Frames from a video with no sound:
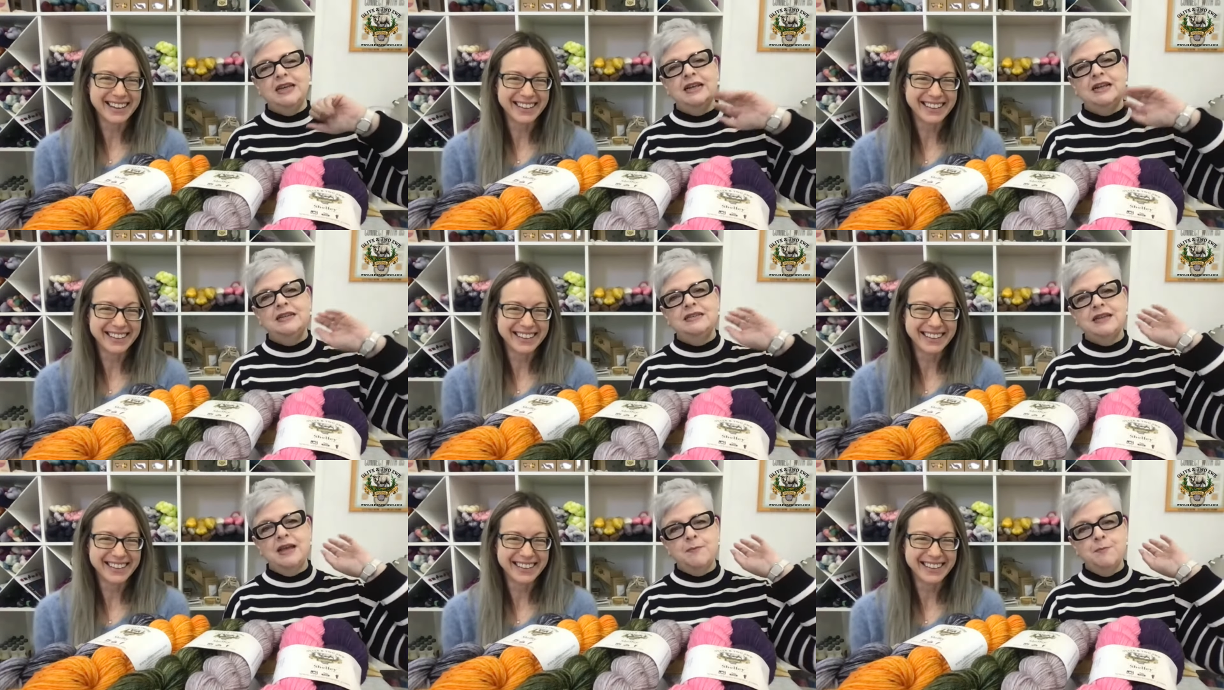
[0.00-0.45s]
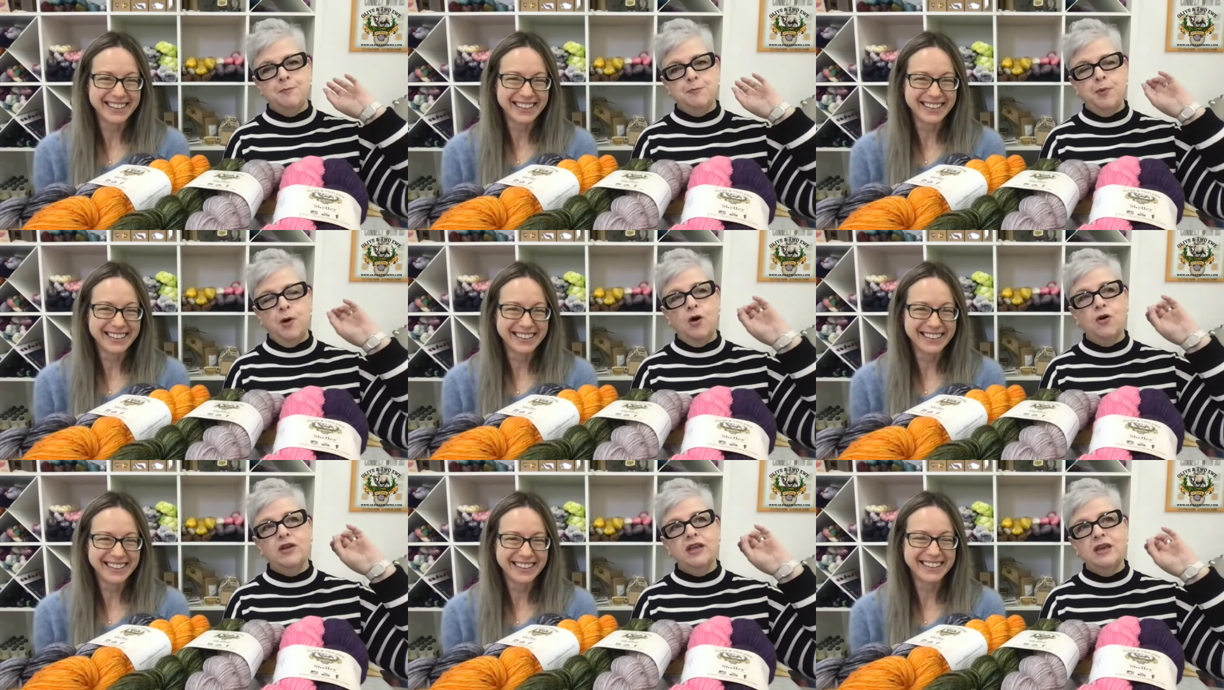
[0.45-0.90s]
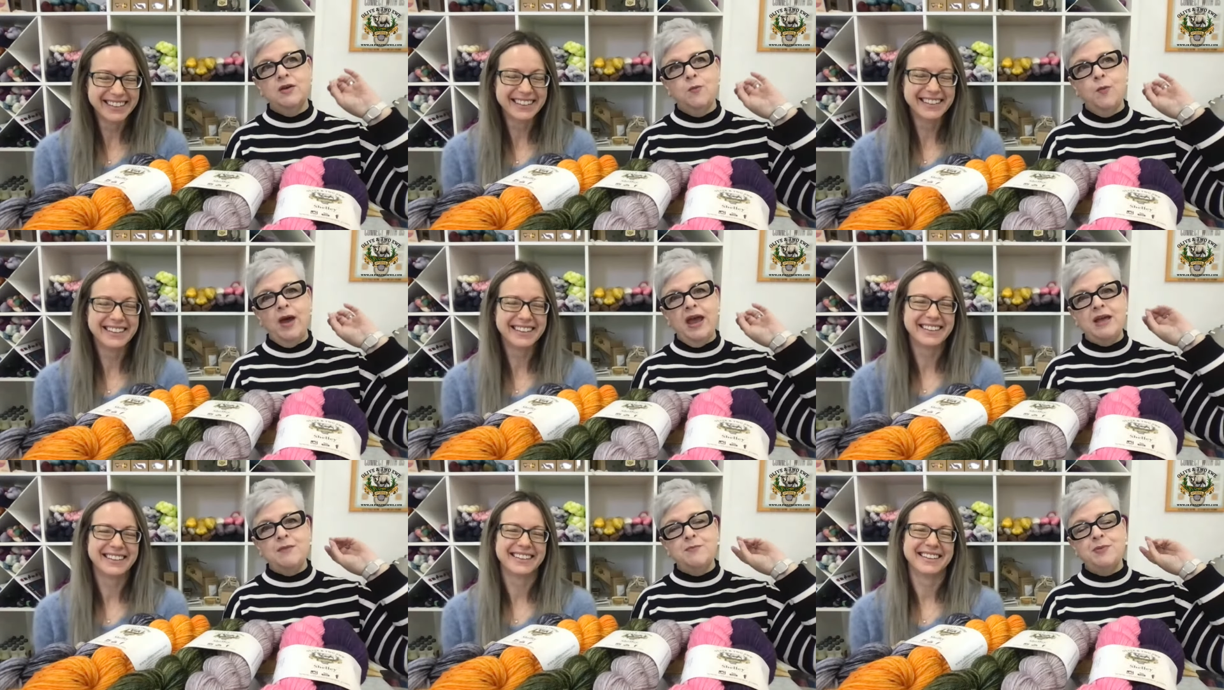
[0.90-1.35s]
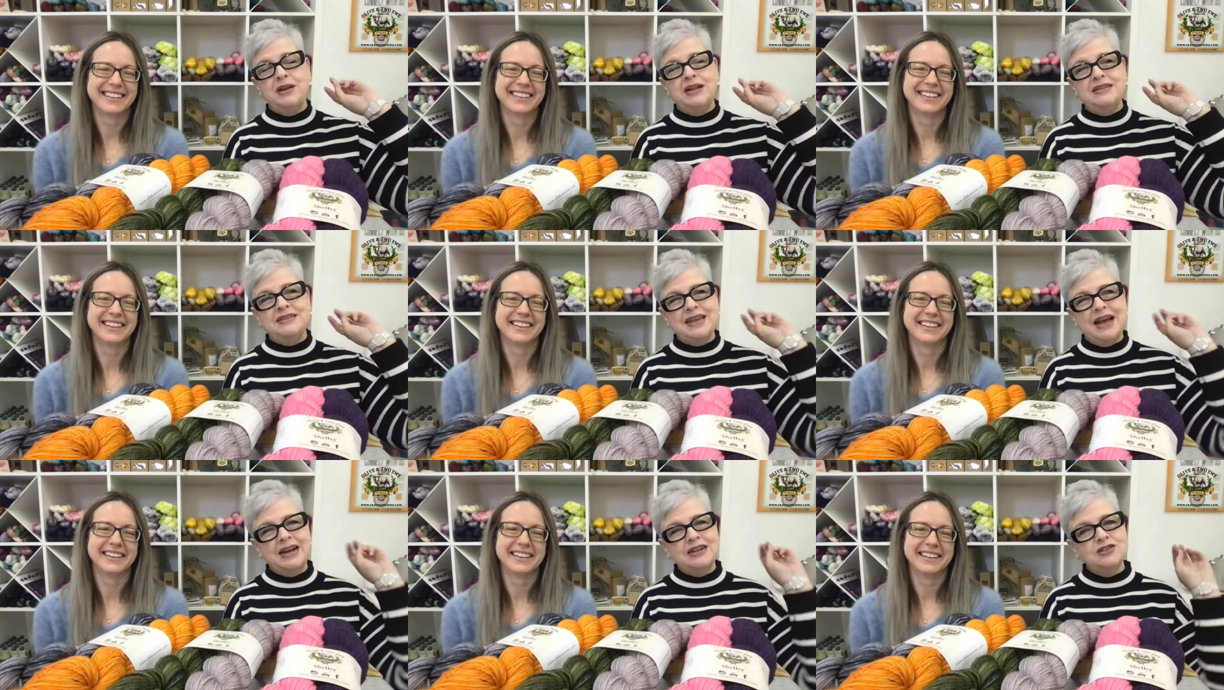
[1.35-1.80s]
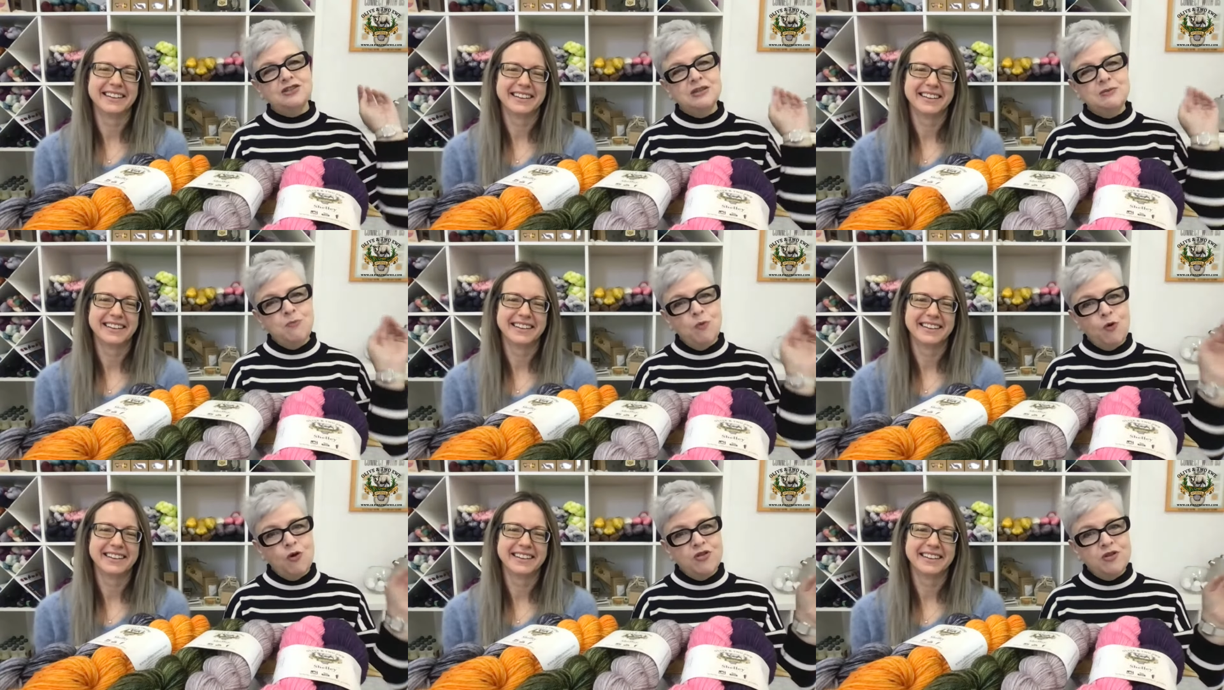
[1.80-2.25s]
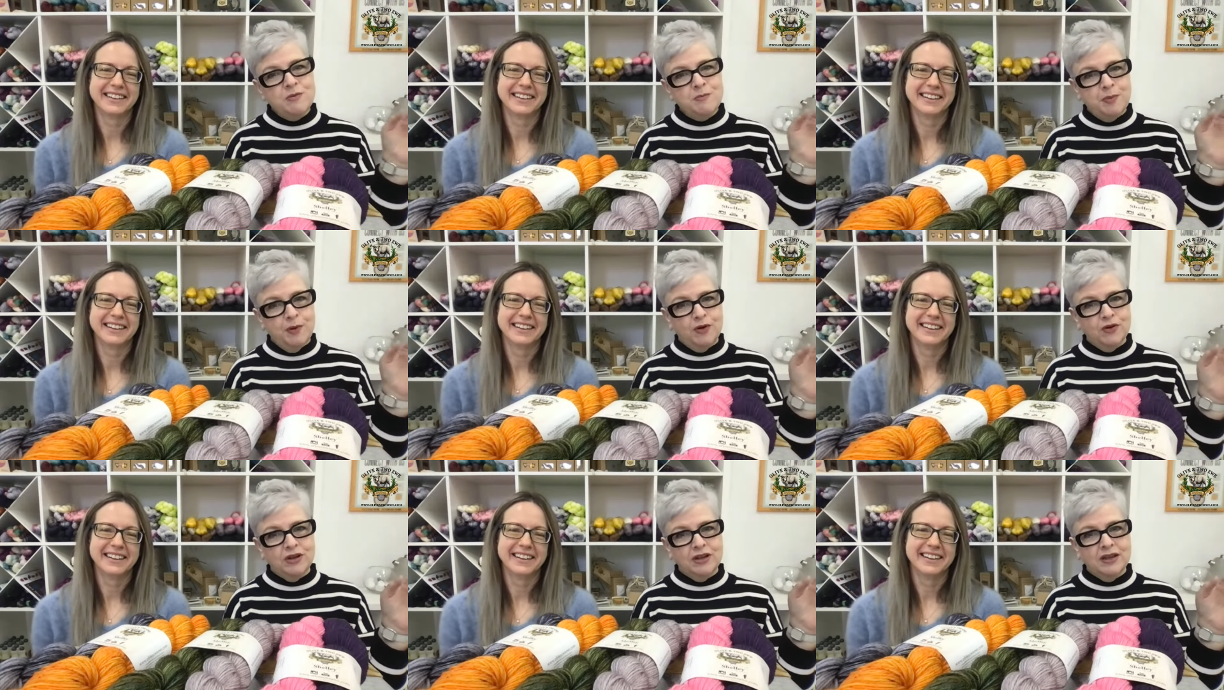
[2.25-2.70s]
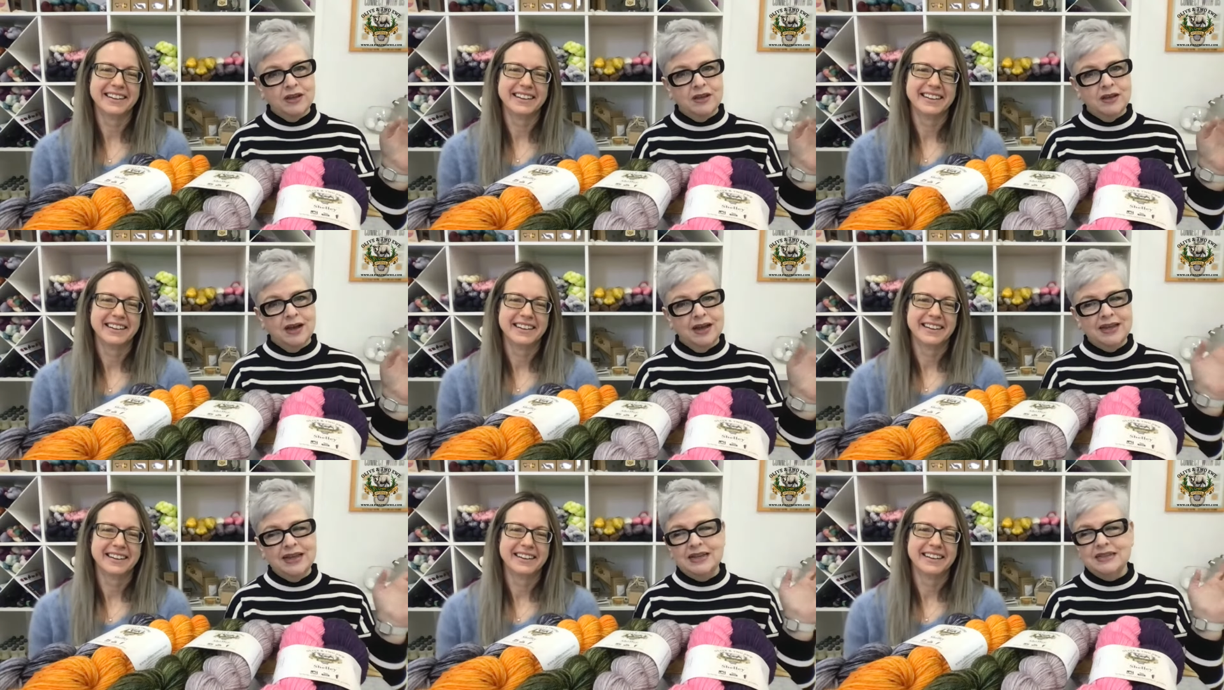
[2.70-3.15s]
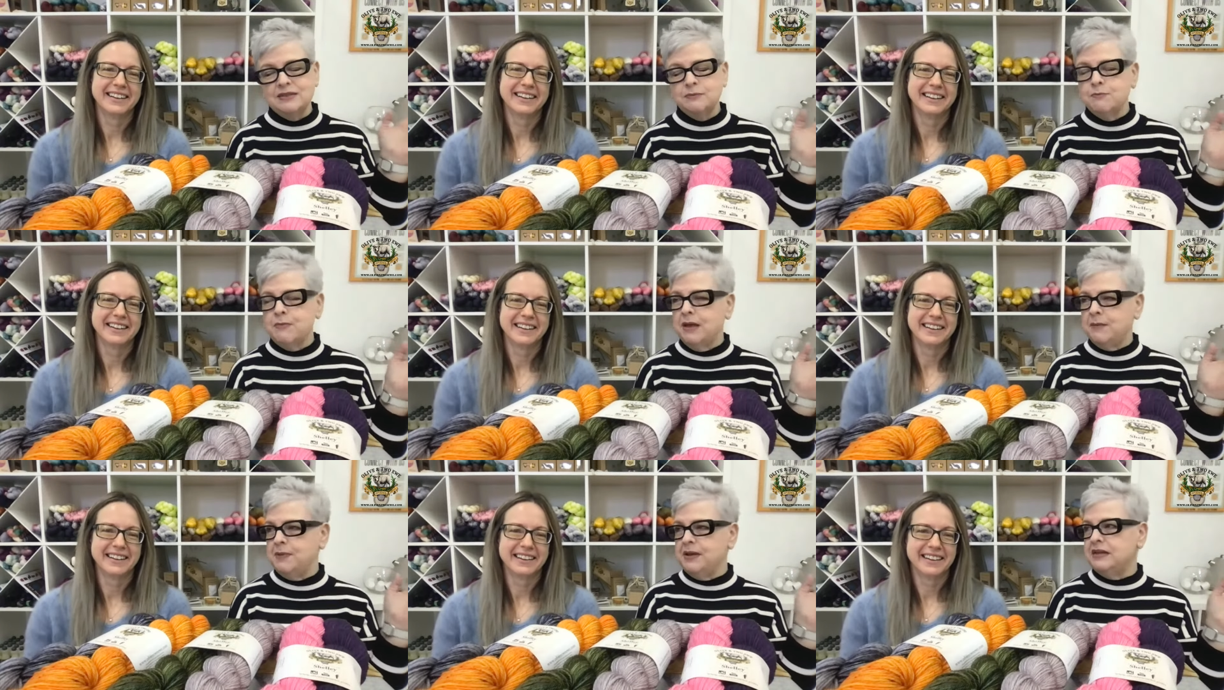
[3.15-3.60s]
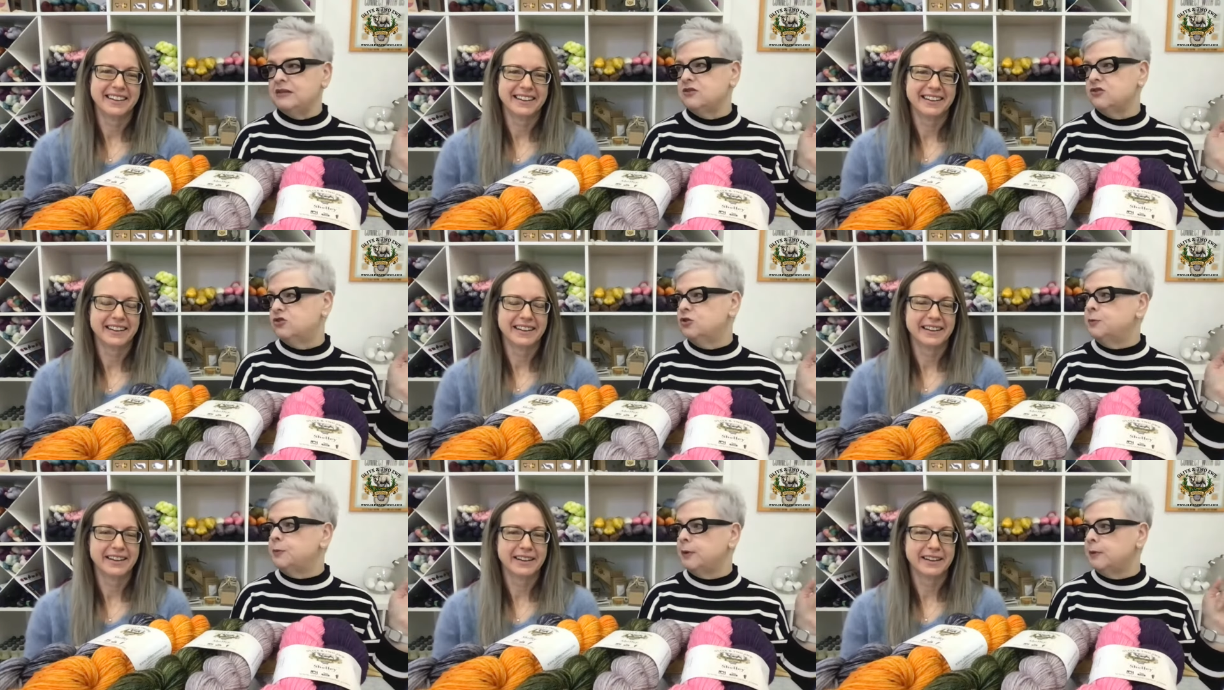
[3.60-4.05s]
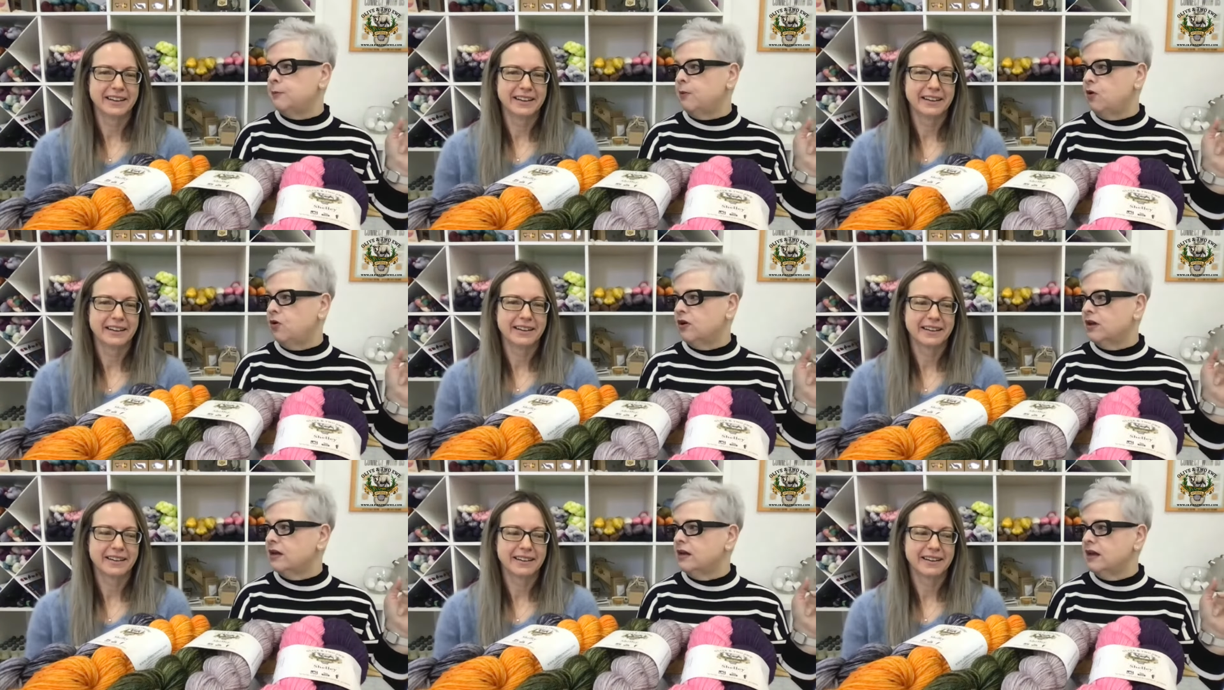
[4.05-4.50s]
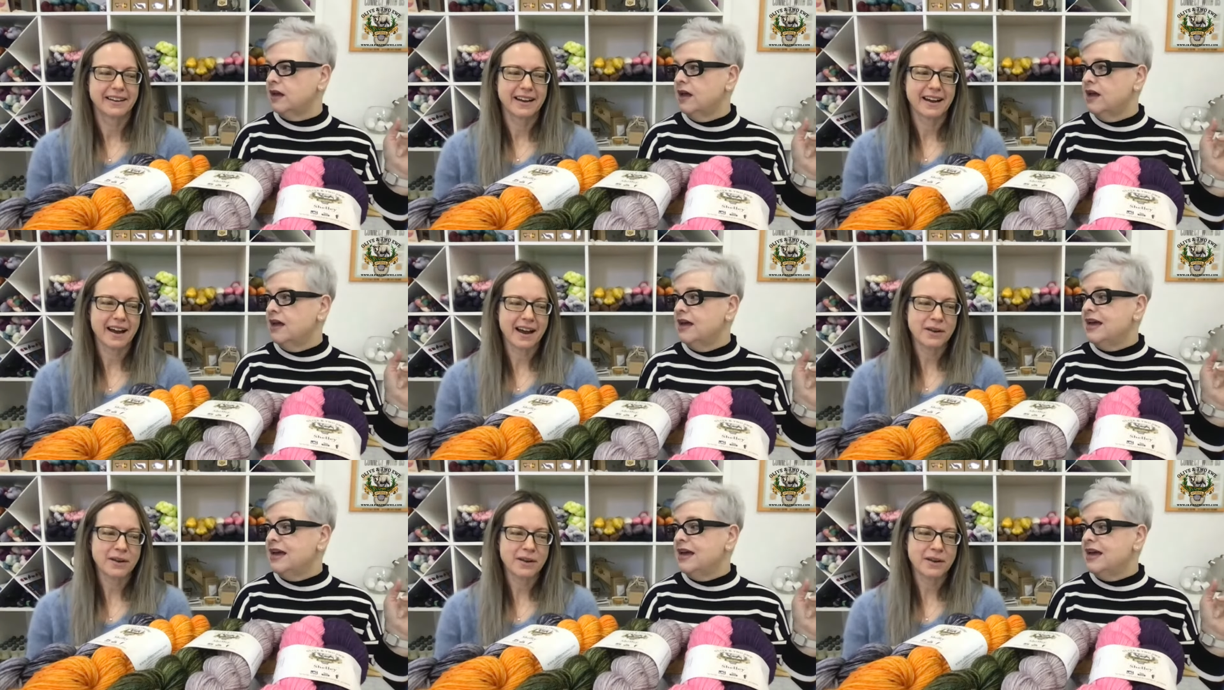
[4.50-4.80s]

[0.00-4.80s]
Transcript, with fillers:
Speaker 1: It is a bulky weight, but it's actually more than bulky. I guess maybe it's super bulky.